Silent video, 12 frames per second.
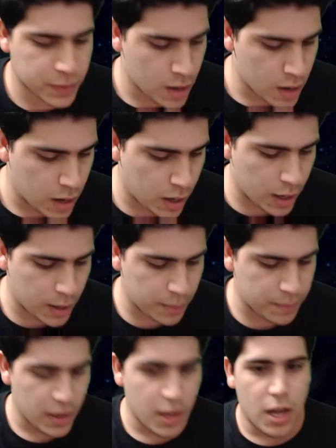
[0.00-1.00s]

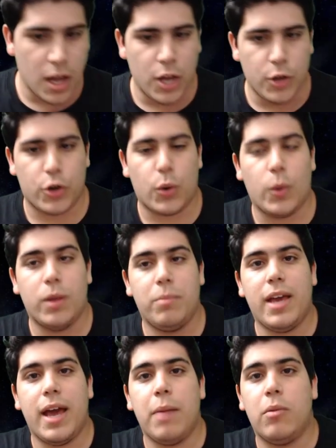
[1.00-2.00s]
Um, you're going to
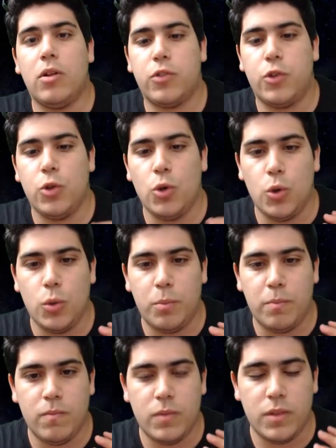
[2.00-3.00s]
be able to
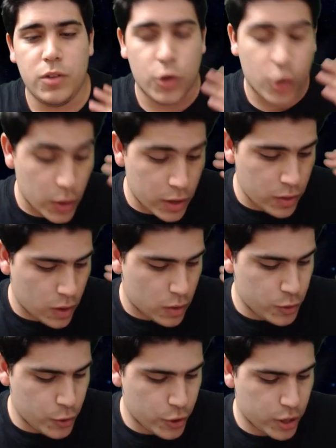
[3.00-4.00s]
you're going
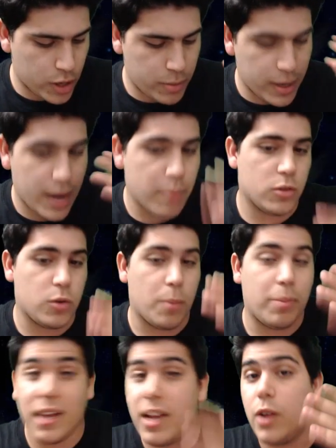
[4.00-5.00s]
to be able to
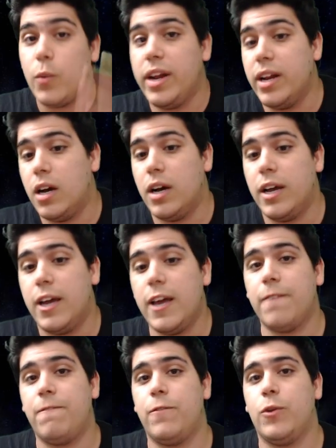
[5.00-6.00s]
play arena
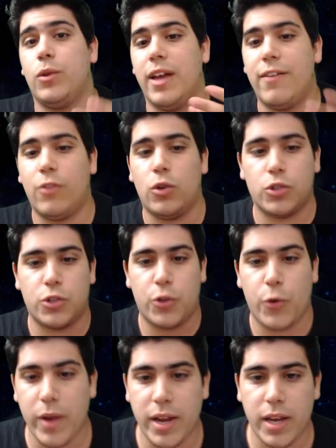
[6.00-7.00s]
if you're level
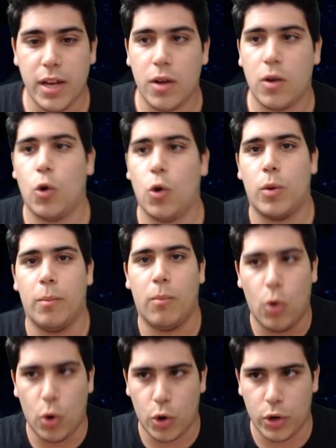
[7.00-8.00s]
3 or
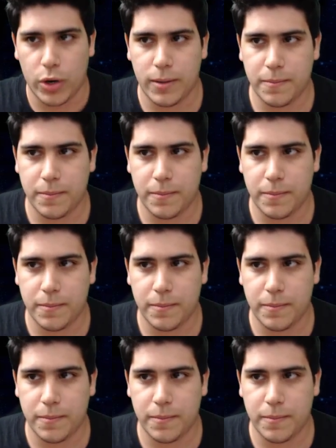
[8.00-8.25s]
more